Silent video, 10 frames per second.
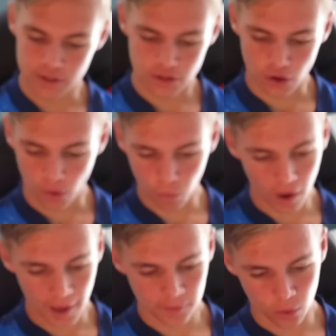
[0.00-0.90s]
So what
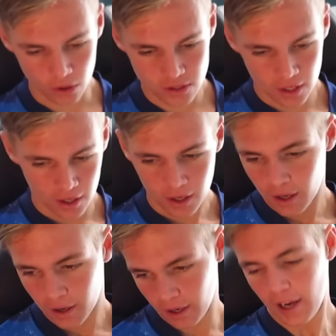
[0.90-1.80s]
happened was,
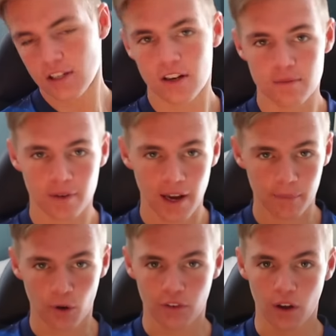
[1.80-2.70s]
I charged my
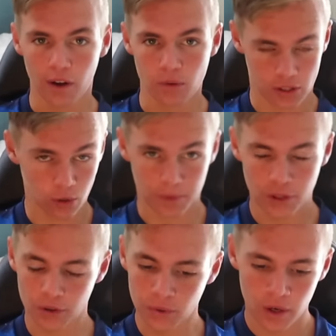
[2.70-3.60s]
camera overnight, which I normally
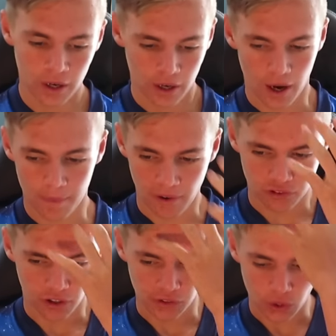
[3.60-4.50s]
do after
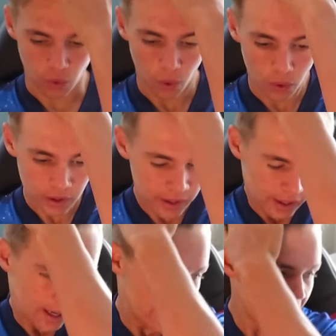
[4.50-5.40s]
I record.
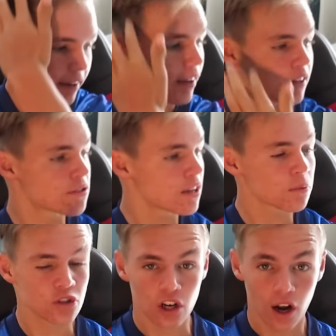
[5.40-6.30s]
And yeah, it said it
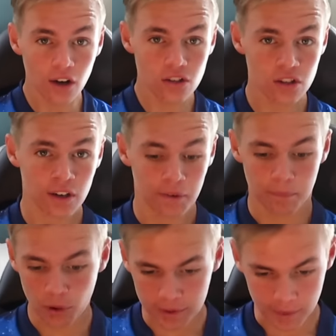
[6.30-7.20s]
was charged,
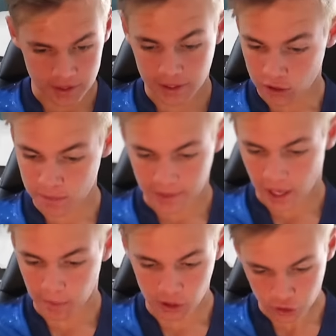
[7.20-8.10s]
put it into my
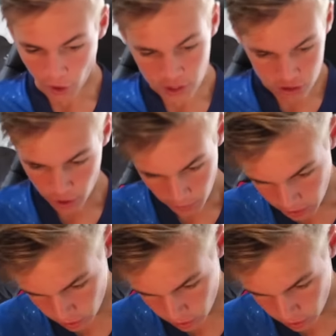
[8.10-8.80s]
camera and died straight away.